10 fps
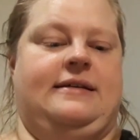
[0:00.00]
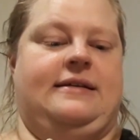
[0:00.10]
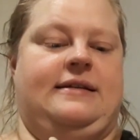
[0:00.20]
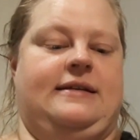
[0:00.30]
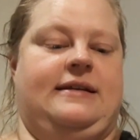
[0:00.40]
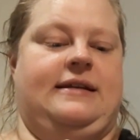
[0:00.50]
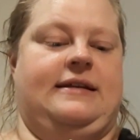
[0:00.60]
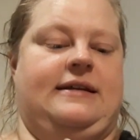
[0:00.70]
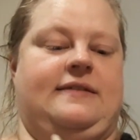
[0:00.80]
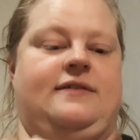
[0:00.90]
And I
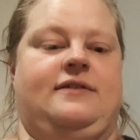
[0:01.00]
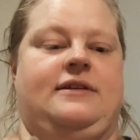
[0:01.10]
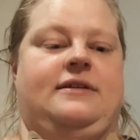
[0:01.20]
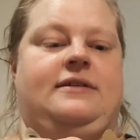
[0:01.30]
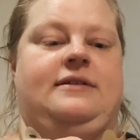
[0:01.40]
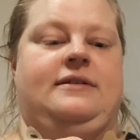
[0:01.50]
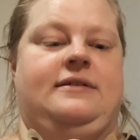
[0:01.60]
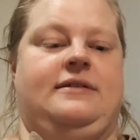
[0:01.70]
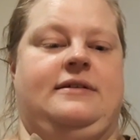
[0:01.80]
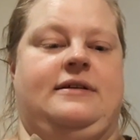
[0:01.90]
did that on the
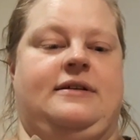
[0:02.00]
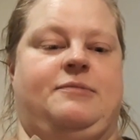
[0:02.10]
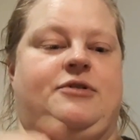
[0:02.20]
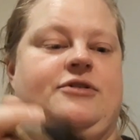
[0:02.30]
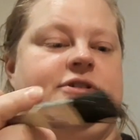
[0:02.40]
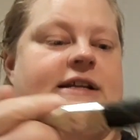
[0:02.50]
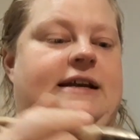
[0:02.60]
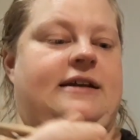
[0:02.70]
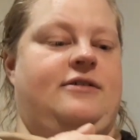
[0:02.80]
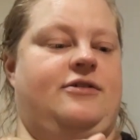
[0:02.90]
other parts
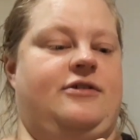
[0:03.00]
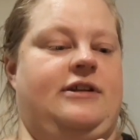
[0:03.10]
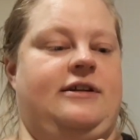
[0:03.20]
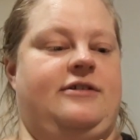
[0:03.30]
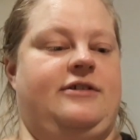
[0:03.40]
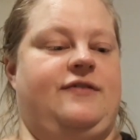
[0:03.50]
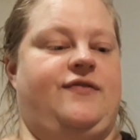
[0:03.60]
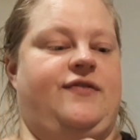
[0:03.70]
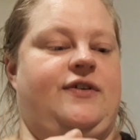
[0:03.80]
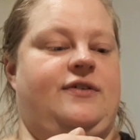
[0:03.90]
earlier,
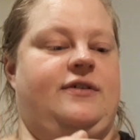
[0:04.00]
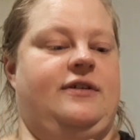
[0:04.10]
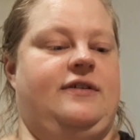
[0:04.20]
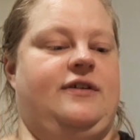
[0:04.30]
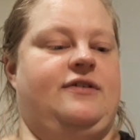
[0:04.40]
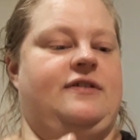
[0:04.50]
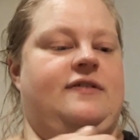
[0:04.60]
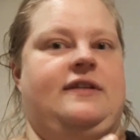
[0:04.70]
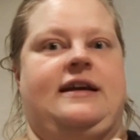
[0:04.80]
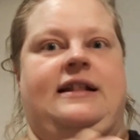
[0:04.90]
if you
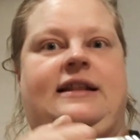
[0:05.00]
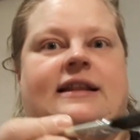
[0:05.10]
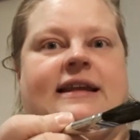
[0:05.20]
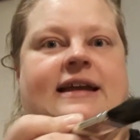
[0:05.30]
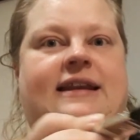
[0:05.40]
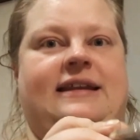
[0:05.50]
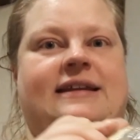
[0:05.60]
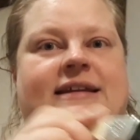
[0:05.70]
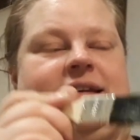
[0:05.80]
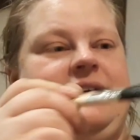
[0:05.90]
couldn't tell then.
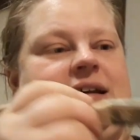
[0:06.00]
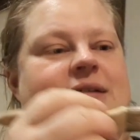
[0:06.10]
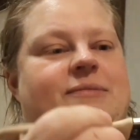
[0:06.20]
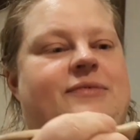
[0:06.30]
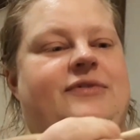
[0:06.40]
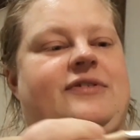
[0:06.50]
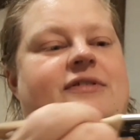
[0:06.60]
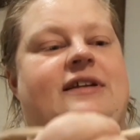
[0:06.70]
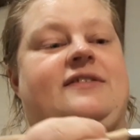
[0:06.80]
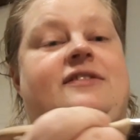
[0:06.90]
I'm
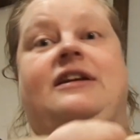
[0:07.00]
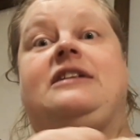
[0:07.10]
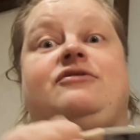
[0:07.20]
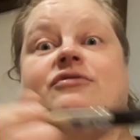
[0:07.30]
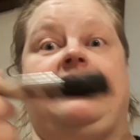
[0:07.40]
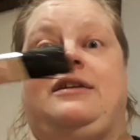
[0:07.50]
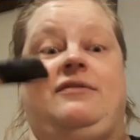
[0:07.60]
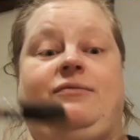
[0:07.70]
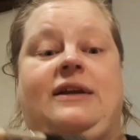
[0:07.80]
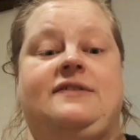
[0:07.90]
it's still
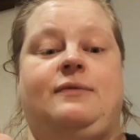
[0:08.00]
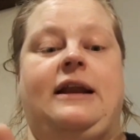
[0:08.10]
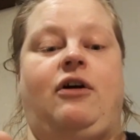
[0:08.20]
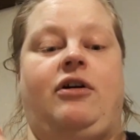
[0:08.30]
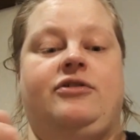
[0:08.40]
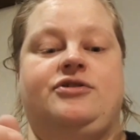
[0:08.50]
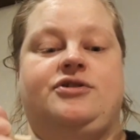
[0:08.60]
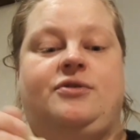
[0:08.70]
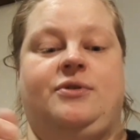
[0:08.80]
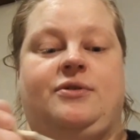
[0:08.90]
it's really hard to
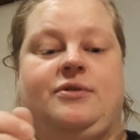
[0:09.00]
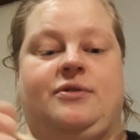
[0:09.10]
show you.